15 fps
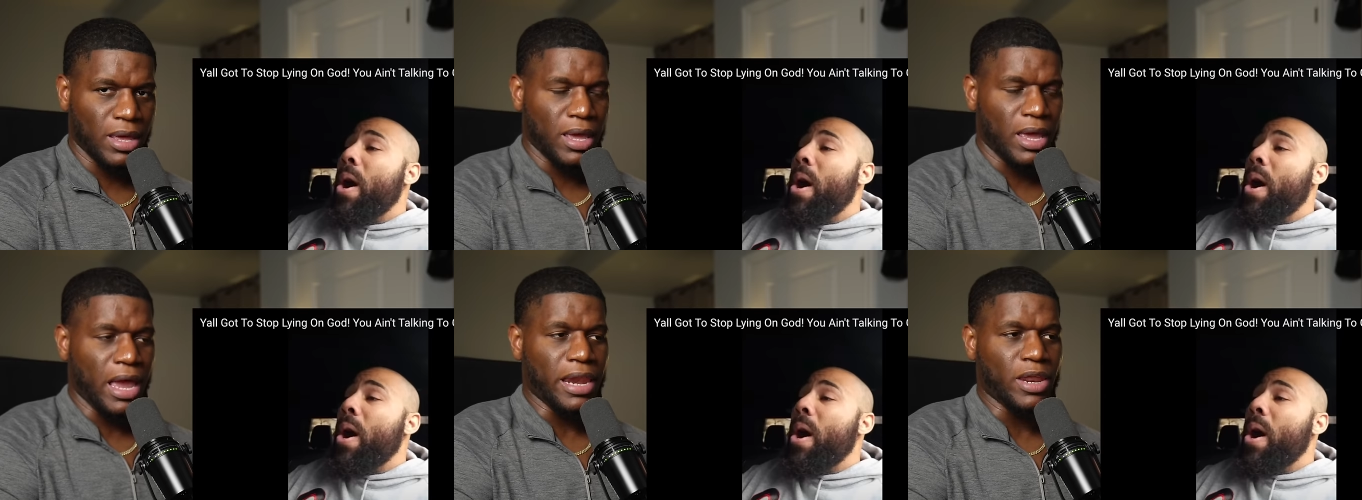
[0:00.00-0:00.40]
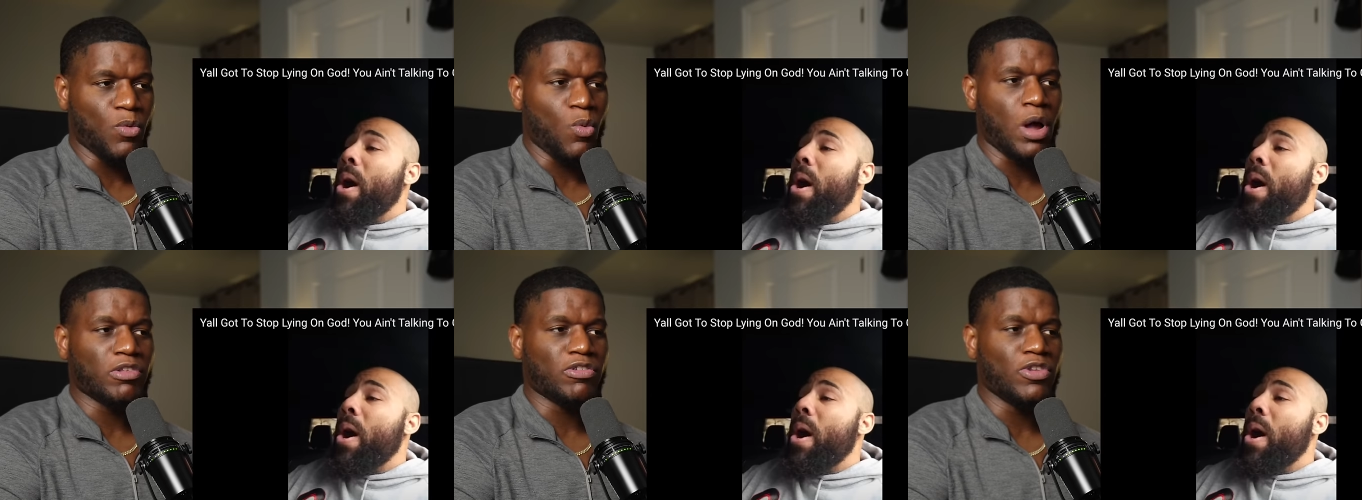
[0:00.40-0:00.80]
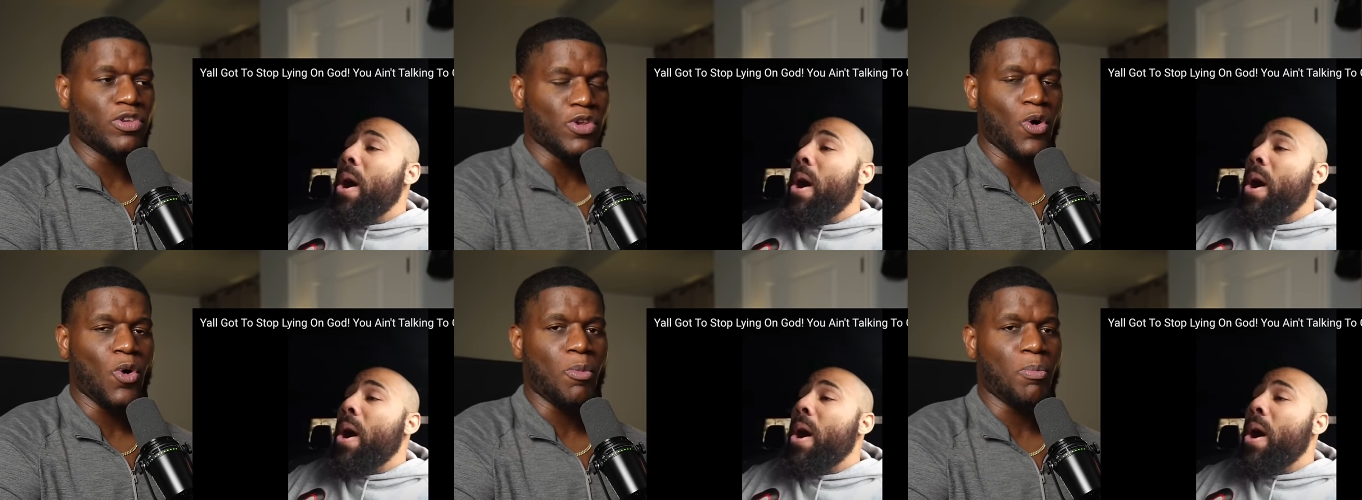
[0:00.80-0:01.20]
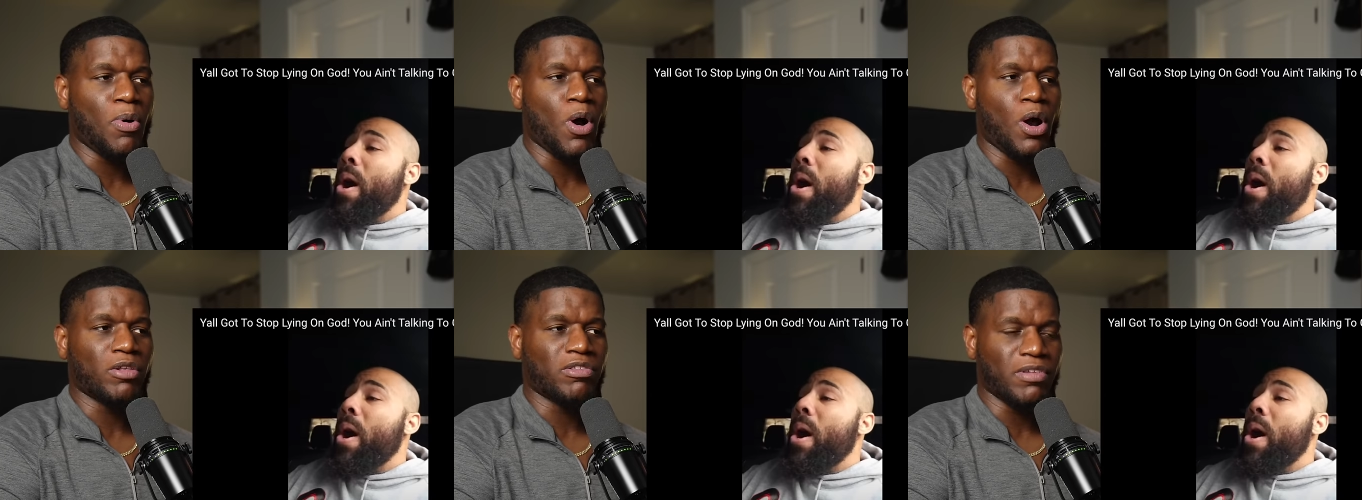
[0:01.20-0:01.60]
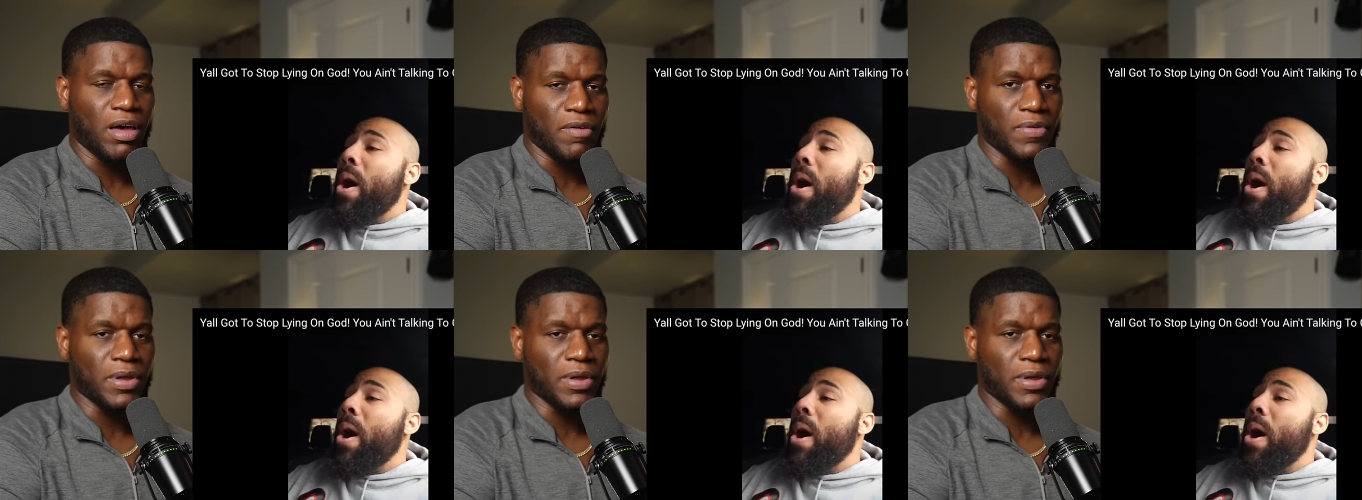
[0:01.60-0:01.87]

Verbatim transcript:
Speaker 1: and he wants no parts of it.